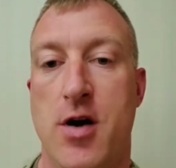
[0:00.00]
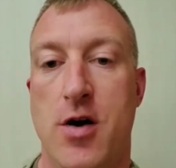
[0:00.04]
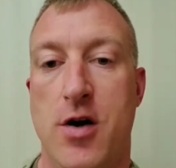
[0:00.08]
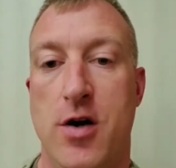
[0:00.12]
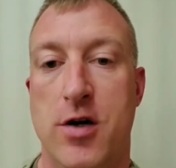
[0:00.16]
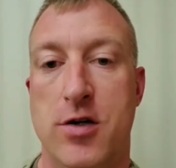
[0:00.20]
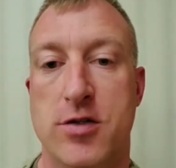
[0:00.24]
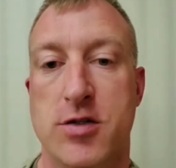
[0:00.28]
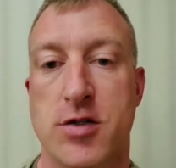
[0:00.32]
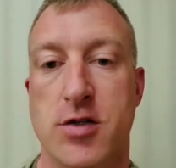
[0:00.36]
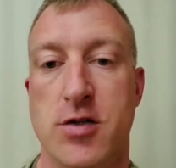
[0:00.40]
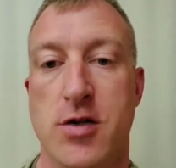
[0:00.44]

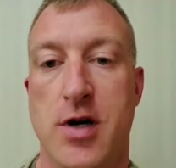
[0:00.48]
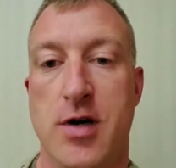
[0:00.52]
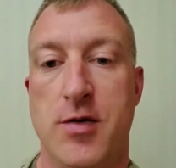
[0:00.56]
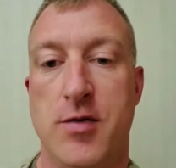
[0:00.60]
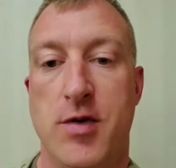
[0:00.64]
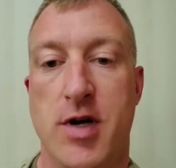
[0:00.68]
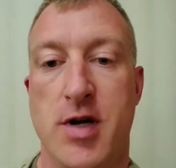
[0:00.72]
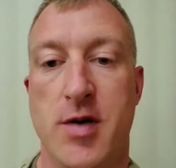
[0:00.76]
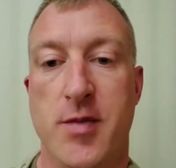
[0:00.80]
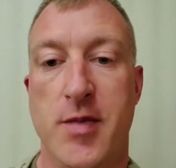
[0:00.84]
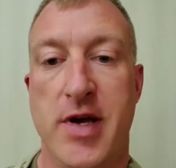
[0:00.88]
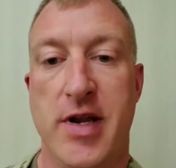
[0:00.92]
Also, I
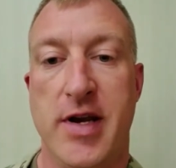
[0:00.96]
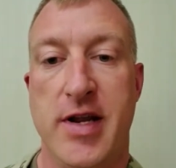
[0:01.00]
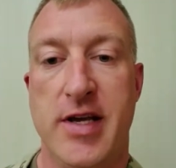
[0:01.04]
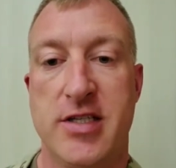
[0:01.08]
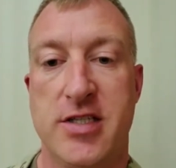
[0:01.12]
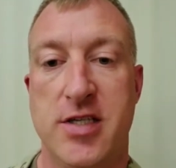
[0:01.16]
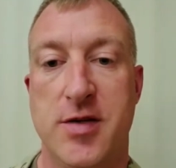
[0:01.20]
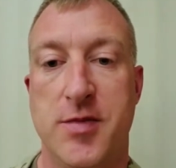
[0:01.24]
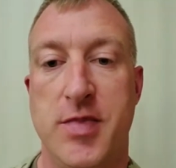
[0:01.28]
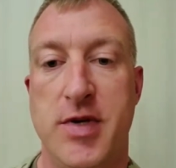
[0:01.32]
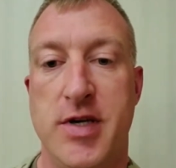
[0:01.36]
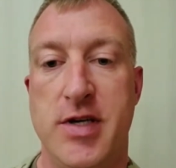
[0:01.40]
recommend A
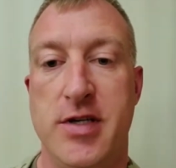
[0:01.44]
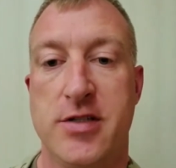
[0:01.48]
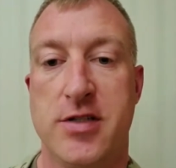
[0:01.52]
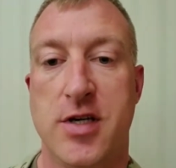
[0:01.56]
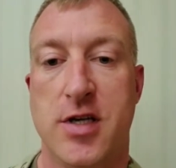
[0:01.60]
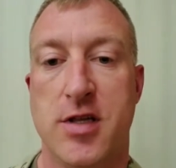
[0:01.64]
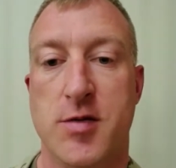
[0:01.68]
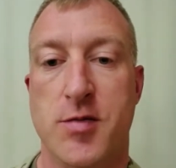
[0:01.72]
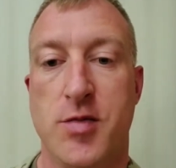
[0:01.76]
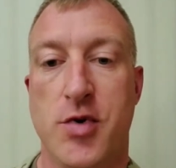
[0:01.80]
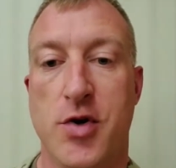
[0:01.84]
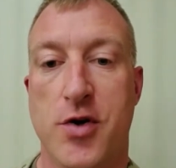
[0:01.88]
C P's
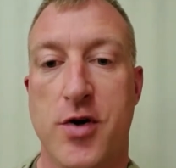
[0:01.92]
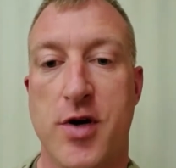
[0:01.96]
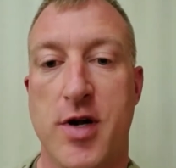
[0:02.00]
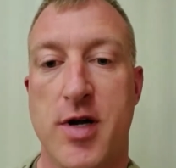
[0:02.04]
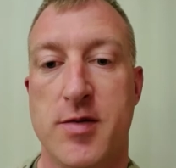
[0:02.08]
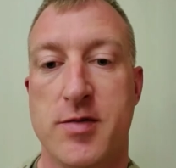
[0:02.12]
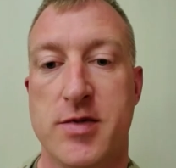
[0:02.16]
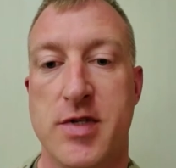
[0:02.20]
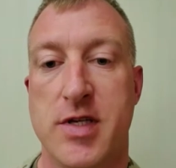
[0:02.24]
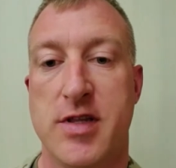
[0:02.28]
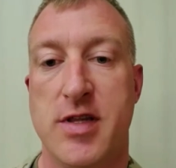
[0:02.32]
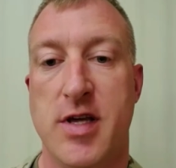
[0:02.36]
other
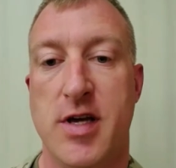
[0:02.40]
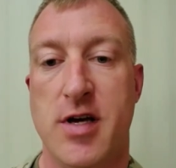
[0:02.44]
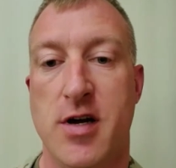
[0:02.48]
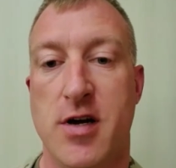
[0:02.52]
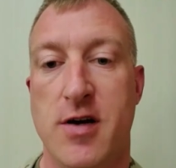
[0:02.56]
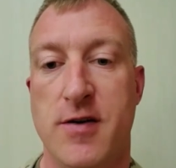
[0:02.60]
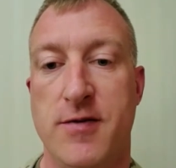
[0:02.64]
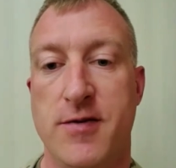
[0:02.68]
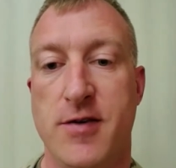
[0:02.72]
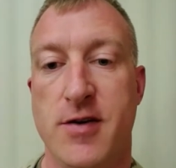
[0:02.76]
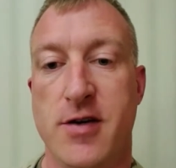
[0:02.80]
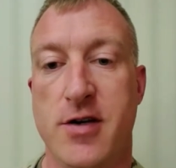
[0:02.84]
programs that they
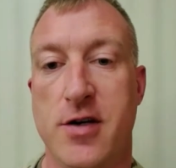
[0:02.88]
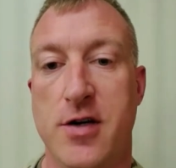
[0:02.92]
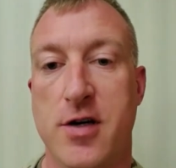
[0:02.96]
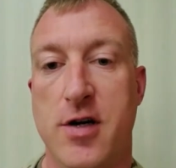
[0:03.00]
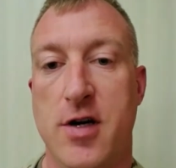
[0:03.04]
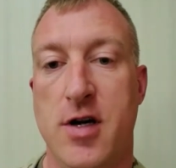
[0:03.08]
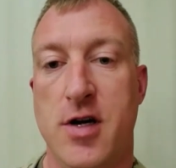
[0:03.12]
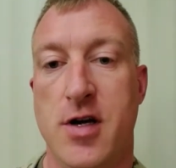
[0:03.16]
offer.